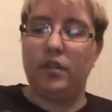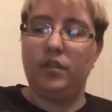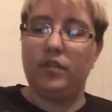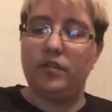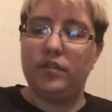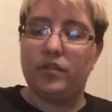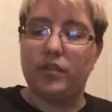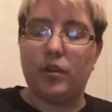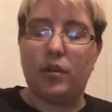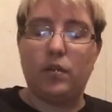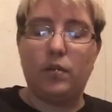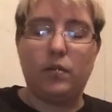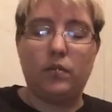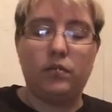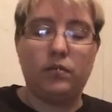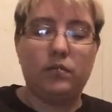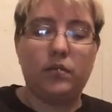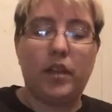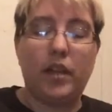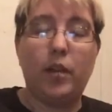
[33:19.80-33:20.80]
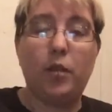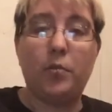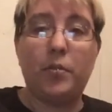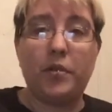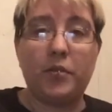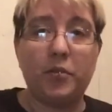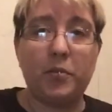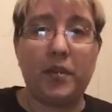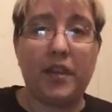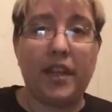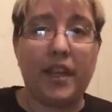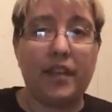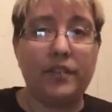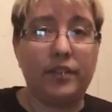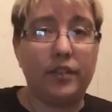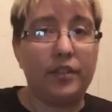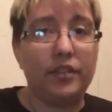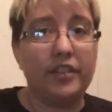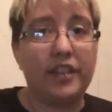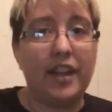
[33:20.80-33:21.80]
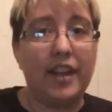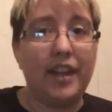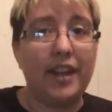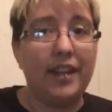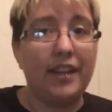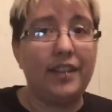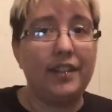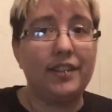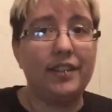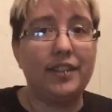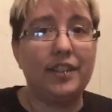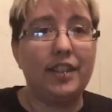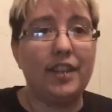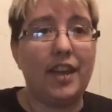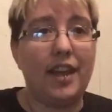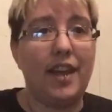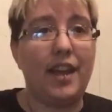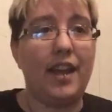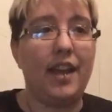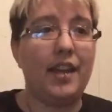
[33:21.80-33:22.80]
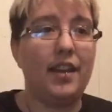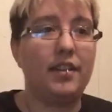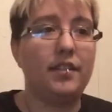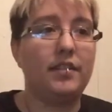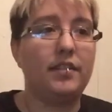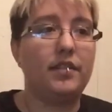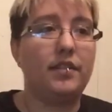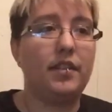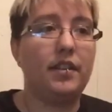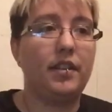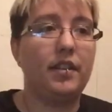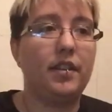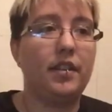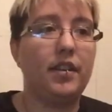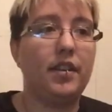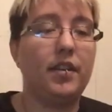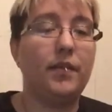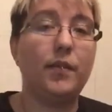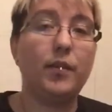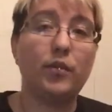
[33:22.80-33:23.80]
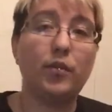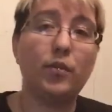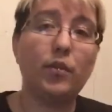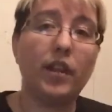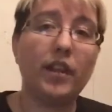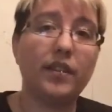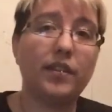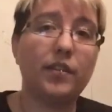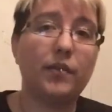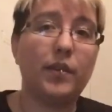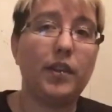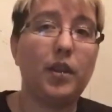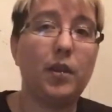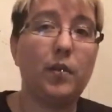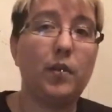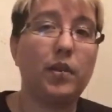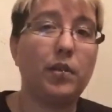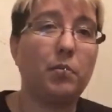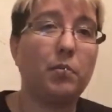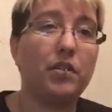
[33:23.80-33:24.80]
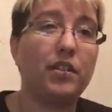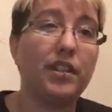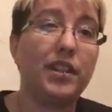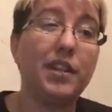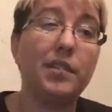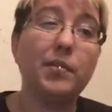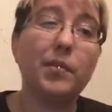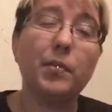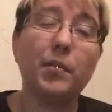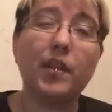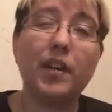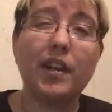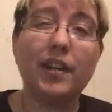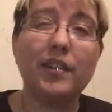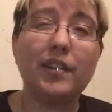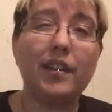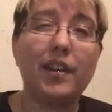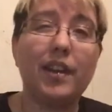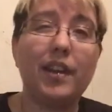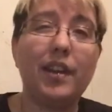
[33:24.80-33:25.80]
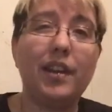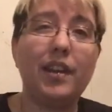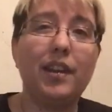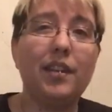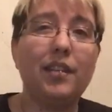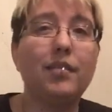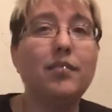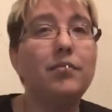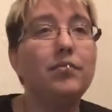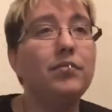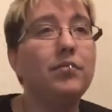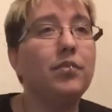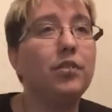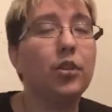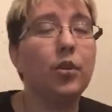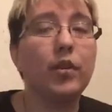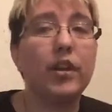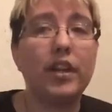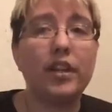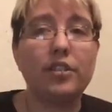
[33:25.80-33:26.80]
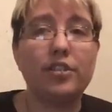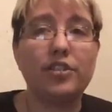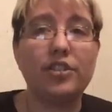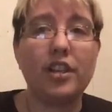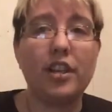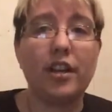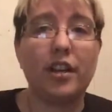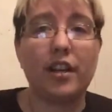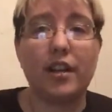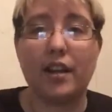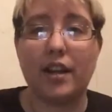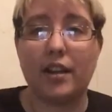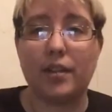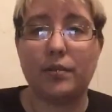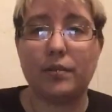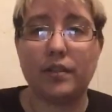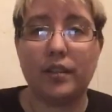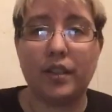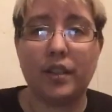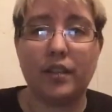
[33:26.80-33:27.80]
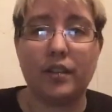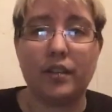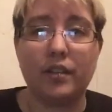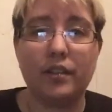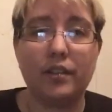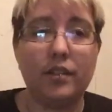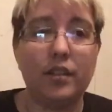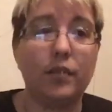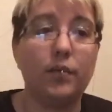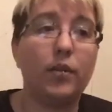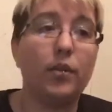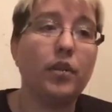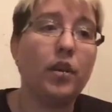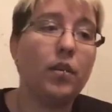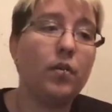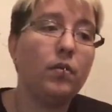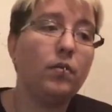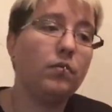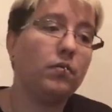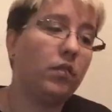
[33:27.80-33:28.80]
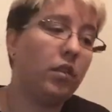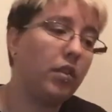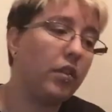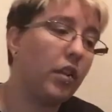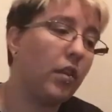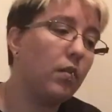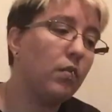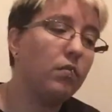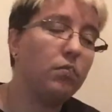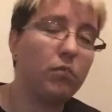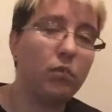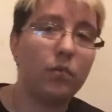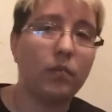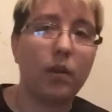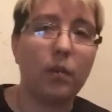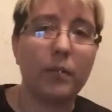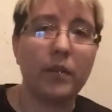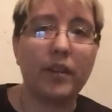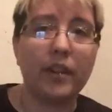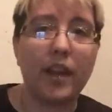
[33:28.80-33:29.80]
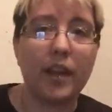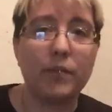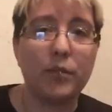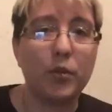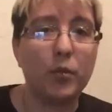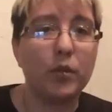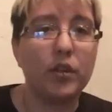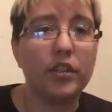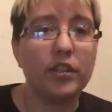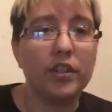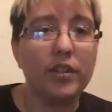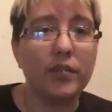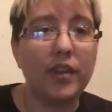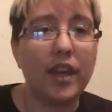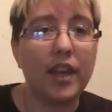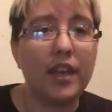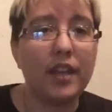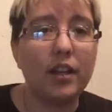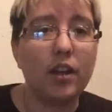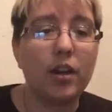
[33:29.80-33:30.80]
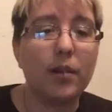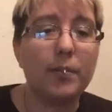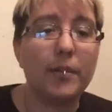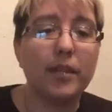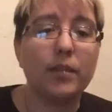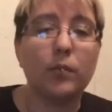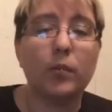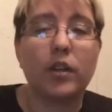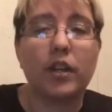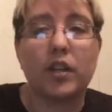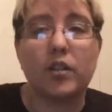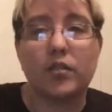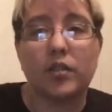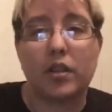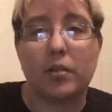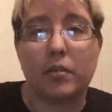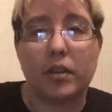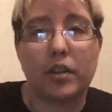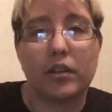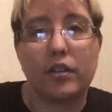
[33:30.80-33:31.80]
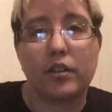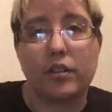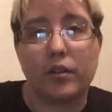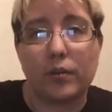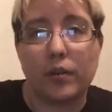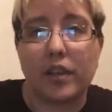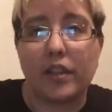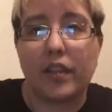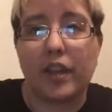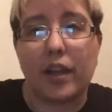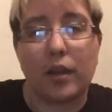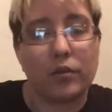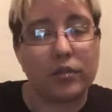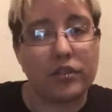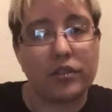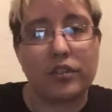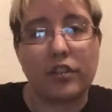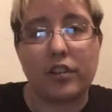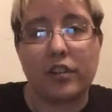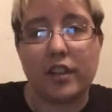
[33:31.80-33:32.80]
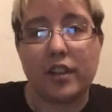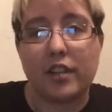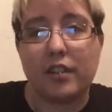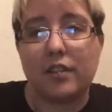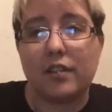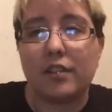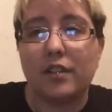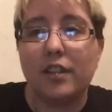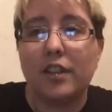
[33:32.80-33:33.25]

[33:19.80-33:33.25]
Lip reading: So I hope everybody has a good day. And if you do like this video and you believe in what I say, go ahead and share it. I don't care. If you don't, you don't. Move on with life. You want to leave a hate comment, whatever. I'm not going to do anything. I'll just delete it.